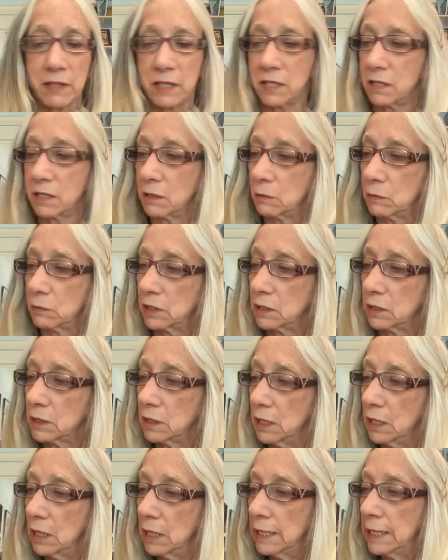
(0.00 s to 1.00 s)
rest of the world.
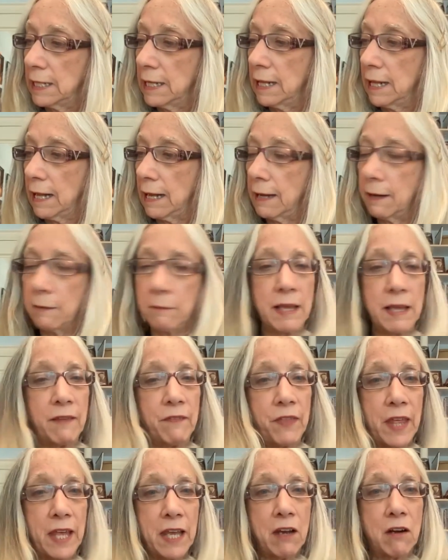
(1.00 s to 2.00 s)

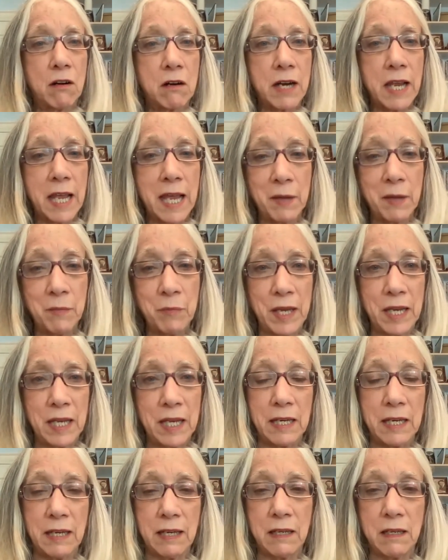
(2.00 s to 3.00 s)
And they are
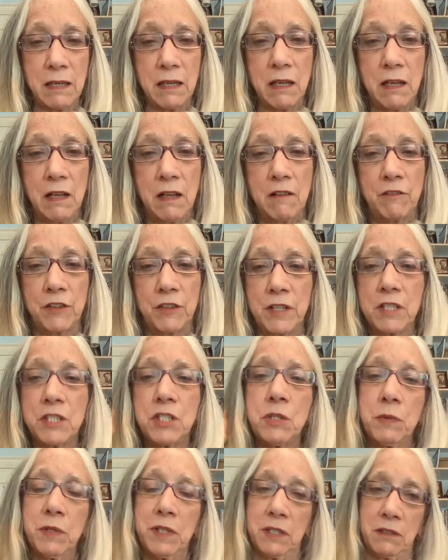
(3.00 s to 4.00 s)
campaigning for
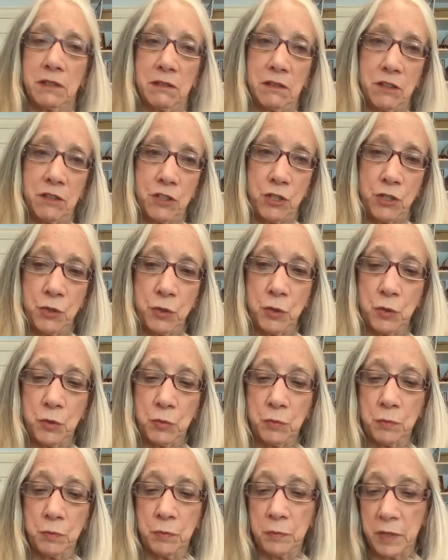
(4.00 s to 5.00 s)
Israel
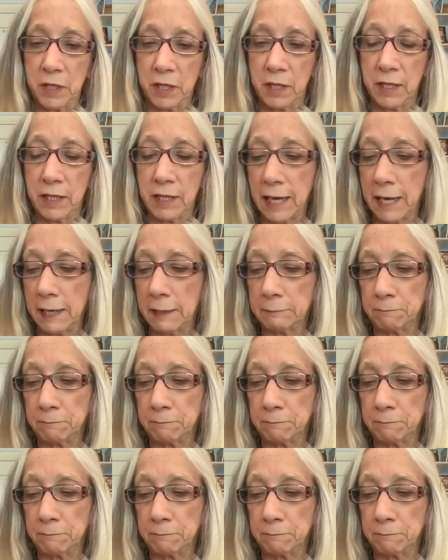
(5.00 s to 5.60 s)
to be